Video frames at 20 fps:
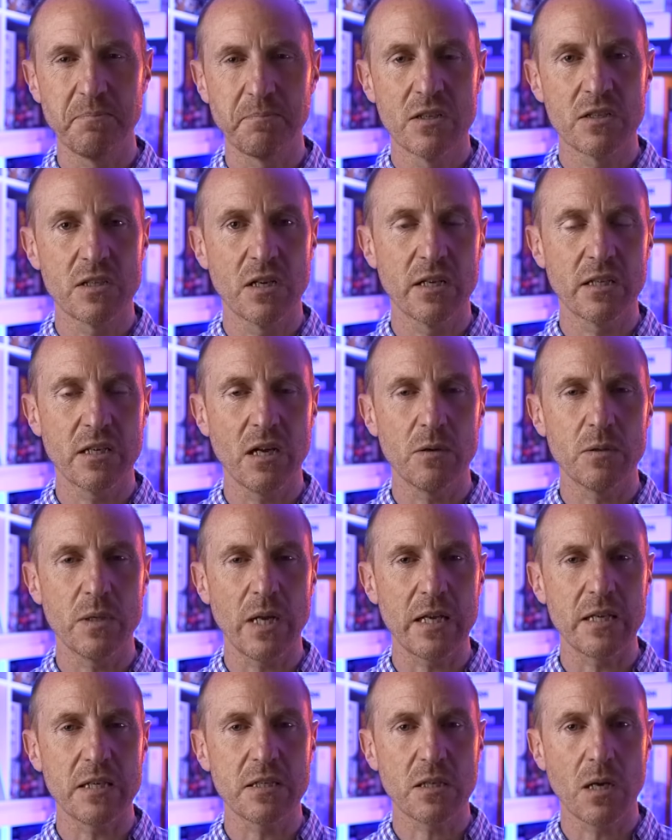So there you go,
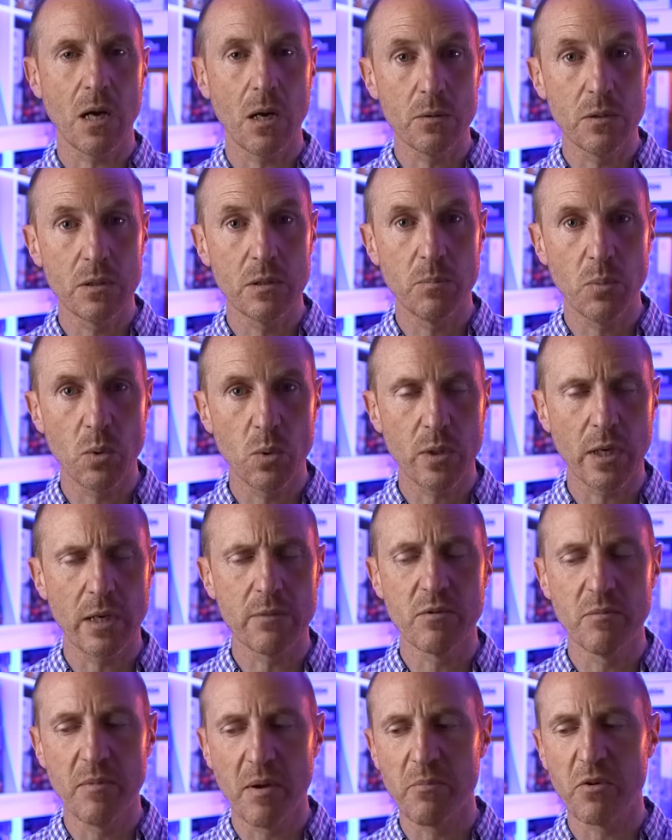that is Conan the board
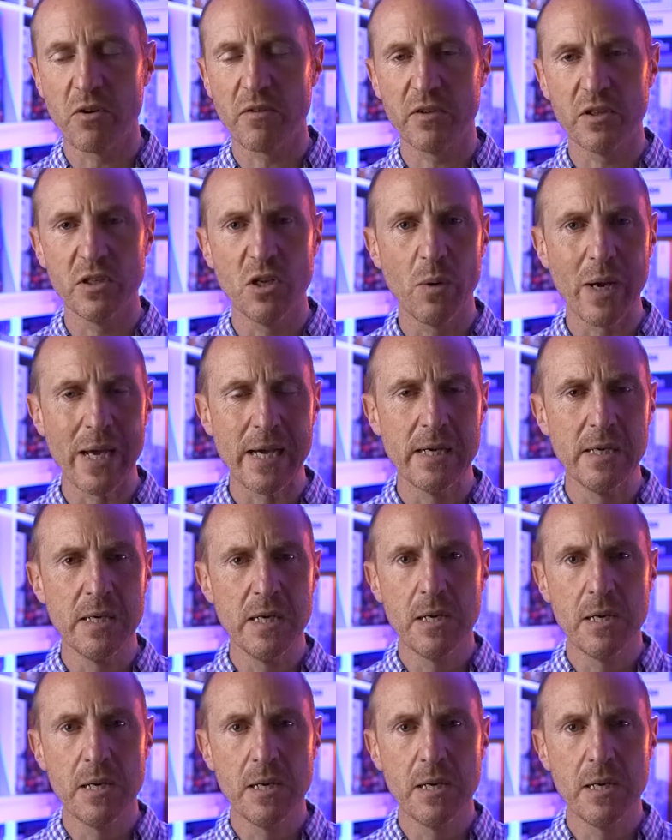game. Remember, if you're new here,